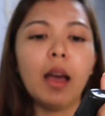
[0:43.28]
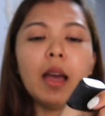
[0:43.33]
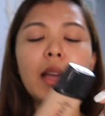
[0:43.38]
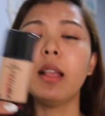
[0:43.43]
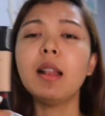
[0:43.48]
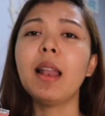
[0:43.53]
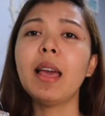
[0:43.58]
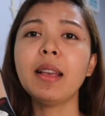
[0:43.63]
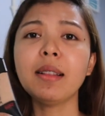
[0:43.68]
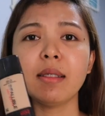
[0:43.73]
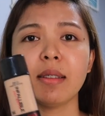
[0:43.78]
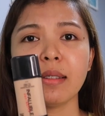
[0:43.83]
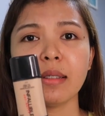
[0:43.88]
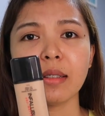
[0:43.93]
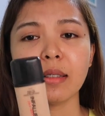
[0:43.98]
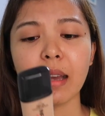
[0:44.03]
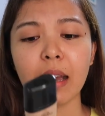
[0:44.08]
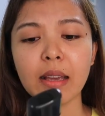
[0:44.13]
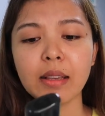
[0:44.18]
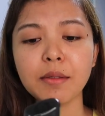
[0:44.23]
I like this,
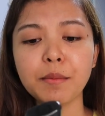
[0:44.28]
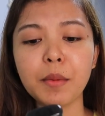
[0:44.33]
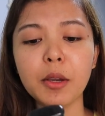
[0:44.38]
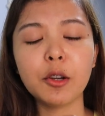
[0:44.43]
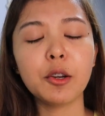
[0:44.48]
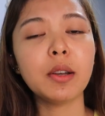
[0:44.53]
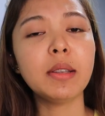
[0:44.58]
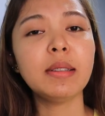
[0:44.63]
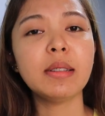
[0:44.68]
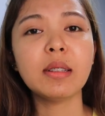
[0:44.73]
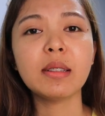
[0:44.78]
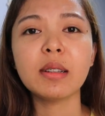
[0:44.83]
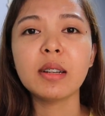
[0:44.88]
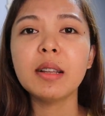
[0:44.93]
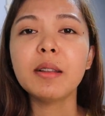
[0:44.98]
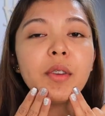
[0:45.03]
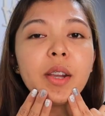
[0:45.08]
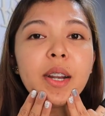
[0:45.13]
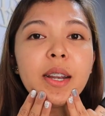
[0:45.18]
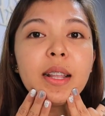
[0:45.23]
guys, because it's
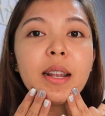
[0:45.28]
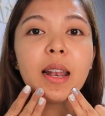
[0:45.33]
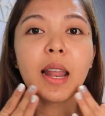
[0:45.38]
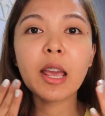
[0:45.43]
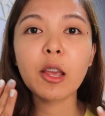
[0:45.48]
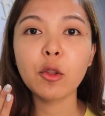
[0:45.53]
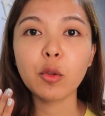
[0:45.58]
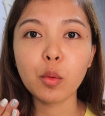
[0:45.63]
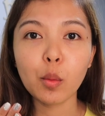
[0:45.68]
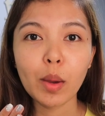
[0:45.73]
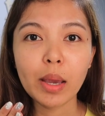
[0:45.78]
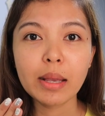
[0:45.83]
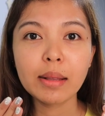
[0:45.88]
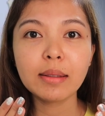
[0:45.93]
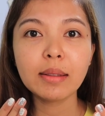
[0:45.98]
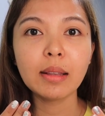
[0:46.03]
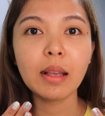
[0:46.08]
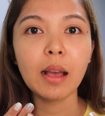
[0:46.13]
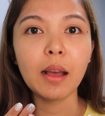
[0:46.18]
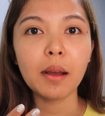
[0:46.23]
really very
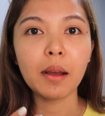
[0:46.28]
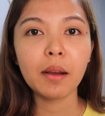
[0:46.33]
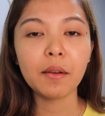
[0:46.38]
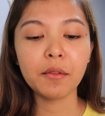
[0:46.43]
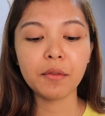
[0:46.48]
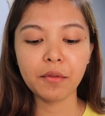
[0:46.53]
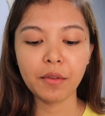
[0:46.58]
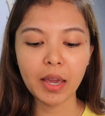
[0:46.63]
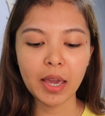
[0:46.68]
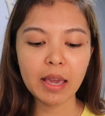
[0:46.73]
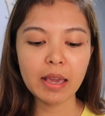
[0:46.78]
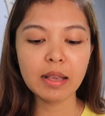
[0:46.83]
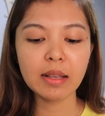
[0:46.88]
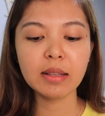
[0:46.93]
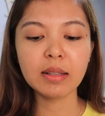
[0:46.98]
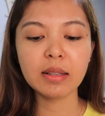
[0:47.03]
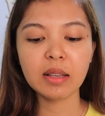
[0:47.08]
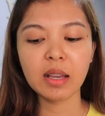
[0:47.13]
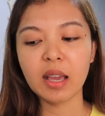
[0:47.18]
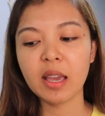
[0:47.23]
lightweight sa
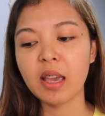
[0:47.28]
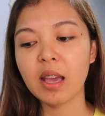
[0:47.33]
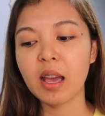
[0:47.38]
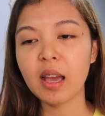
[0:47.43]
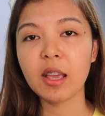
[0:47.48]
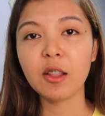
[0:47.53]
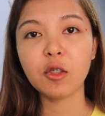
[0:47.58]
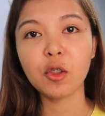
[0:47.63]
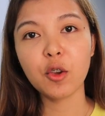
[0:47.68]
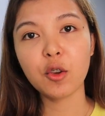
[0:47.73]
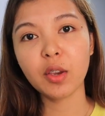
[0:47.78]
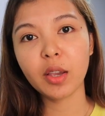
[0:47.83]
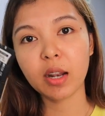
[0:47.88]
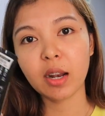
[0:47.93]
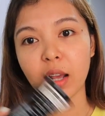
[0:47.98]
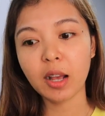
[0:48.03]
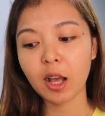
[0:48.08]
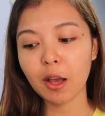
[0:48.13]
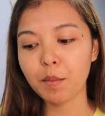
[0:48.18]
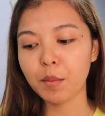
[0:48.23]
face. Kaya ito yung
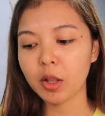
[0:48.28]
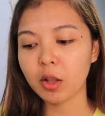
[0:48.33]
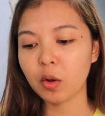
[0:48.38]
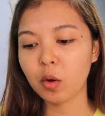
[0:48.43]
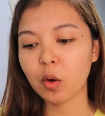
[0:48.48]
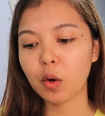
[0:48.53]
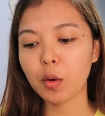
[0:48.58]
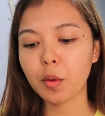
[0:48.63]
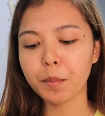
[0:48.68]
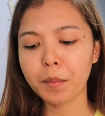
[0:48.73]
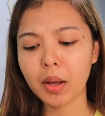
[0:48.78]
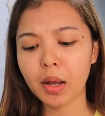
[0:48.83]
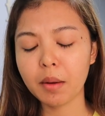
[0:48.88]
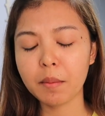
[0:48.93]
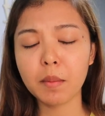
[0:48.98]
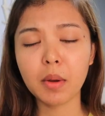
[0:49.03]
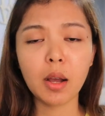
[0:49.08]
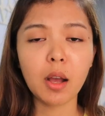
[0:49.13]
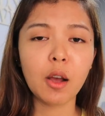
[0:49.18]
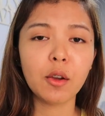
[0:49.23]
ginagamit ko
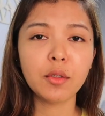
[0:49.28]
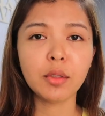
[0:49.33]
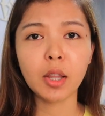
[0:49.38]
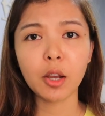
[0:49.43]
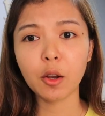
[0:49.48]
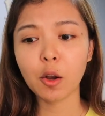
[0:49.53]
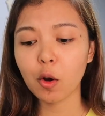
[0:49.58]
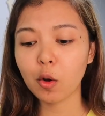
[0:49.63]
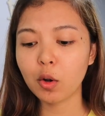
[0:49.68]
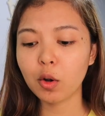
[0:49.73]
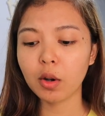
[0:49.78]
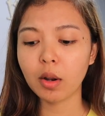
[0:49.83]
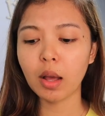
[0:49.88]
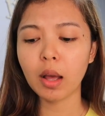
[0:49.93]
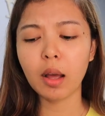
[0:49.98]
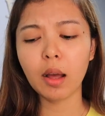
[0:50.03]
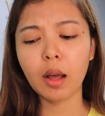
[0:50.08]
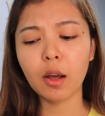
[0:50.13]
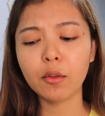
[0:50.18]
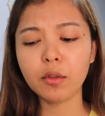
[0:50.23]
pag mga on
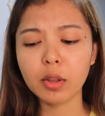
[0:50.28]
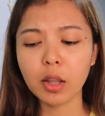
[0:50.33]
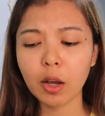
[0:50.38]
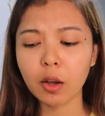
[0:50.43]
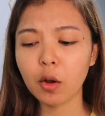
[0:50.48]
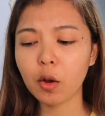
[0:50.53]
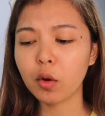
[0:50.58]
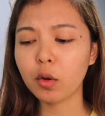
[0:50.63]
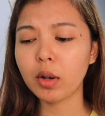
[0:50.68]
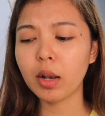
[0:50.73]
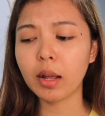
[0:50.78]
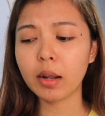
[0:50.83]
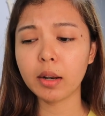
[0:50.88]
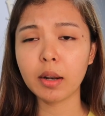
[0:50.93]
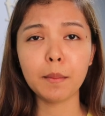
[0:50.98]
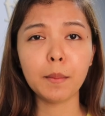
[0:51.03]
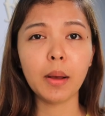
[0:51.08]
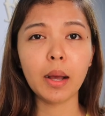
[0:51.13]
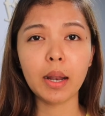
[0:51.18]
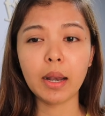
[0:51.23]
the go
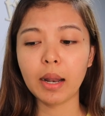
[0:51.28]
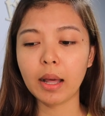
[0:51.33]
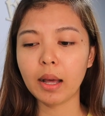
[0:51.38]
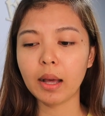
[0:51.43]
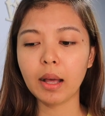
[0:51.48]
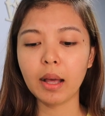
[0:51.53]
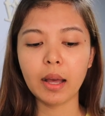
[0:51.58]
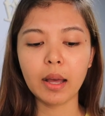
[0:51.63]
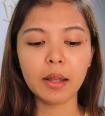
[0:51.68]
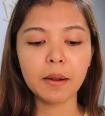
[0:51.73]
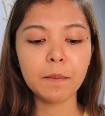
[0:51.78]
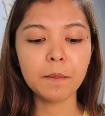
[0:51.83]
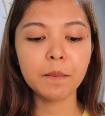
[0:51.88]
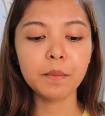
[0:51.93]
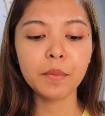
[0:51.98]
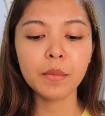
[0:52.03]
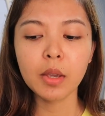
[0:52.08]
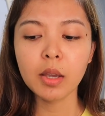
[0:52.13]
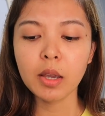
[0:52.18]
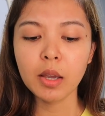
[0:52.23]
lang na mga lakad.
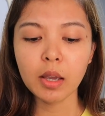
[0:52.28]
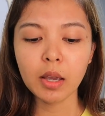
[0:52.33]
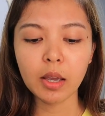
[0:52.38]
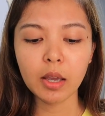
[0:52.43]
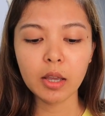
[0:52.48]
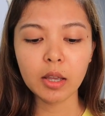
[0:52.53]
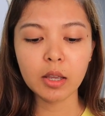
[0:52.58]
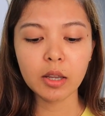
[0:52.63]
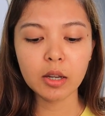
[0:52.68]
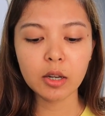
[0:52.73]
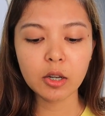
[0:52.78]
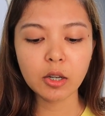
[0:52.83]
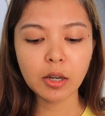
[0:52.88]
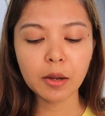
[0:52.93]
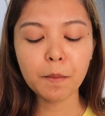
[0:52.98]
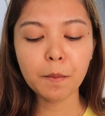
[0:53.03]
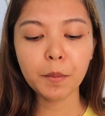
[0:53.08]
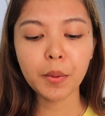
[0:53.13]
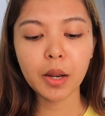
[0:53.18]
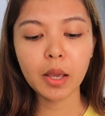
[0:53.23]
And
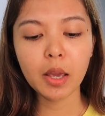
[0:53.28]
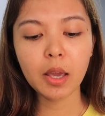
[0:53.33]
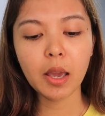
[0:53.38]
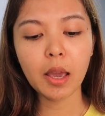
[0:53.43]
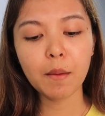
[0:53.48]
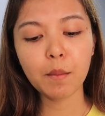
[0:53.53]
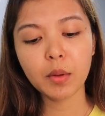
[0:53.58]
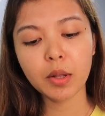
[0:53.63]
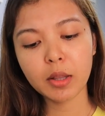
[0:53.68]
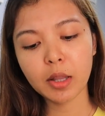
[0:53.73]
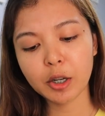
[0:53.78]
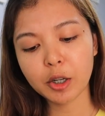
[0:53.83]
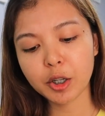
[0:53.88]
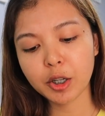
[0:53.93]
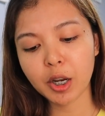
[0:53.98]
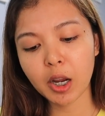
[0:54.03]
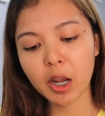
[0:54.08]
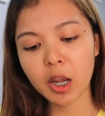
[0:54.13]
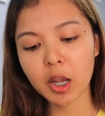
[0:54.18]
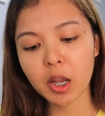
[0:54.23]
syempre, I'm in the
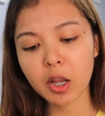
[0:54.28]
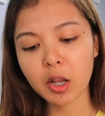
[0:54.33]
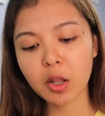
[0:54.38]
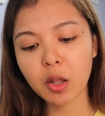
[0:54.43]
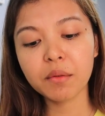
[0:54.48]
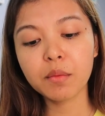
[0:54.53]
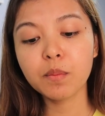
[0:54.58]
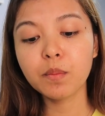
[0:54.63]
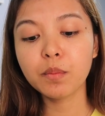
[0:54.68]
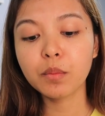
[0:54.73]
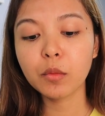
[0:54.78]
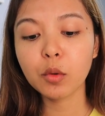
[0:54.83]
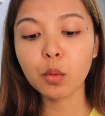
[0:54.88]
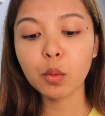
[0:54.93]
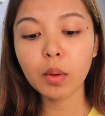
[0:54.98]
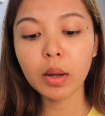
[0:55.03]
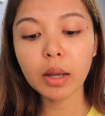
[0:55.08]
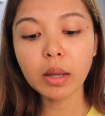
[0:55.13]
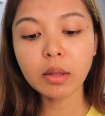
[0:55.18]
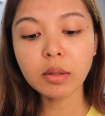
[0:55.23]
shade
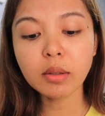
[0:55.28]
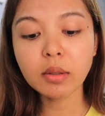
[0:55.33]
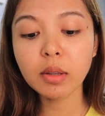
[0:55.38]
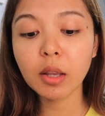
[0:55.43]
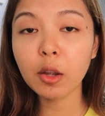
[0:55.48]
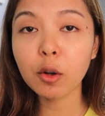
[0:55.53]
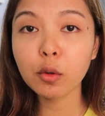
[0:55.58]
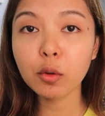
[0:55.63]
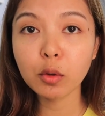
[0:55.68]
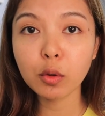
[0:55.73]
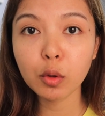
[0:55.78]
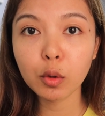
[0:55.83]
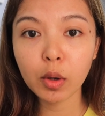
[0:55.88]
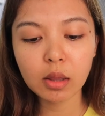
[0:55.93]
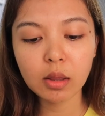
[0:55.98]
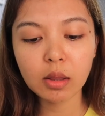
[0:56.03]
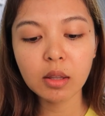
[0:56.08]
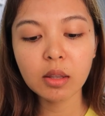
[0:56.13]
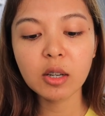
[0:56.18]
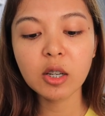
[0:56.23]
102
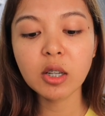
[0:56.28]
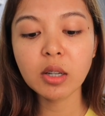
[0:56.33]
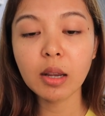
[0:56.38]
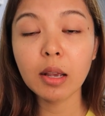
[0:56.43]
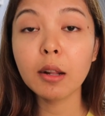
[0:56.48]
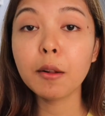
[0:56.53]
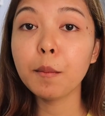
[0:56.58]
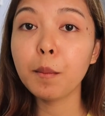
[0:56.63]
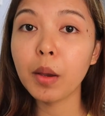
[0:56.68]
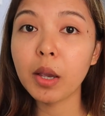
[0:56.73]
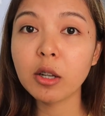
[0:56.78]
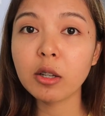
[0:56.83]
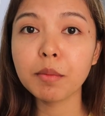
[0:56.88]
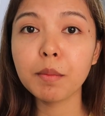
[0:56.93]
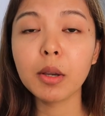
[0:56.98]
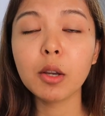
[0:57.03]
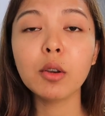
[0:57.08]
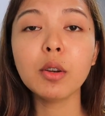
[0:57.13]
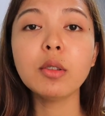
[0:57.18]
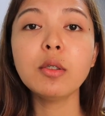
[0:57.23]
Shell
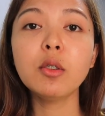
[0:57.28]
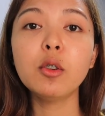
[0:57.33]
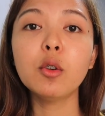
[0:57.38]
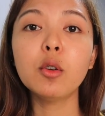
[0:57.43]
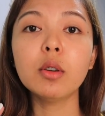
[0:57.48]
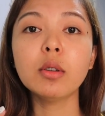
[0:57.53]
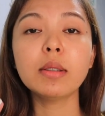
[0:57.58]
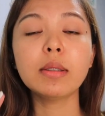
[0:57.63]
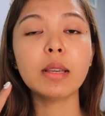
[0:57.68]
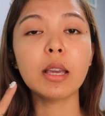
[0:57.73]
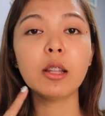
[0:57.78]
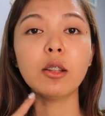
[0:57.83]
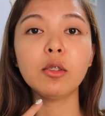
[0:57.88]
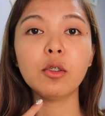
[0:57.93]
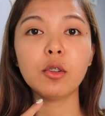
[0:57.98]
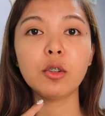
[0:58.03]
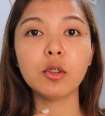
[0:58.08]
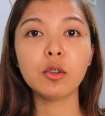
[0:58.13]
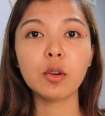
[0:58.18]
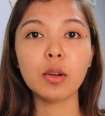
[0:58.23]
Beige because yung skin
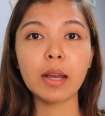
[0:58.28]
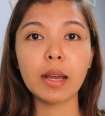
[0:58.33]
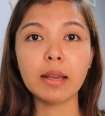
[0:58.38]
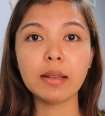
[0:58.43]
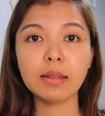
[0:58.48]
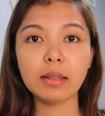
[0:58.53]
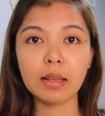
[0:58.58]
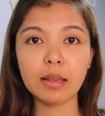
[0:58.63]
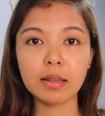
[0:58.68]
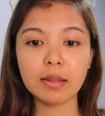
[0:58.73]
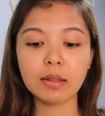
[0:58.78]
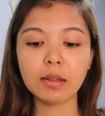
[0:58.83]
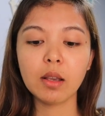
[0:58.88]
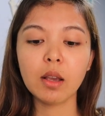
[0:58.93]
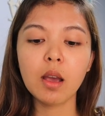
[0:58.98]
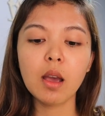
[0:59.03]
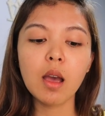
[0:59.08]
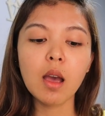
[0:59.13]
tone ko, guys, is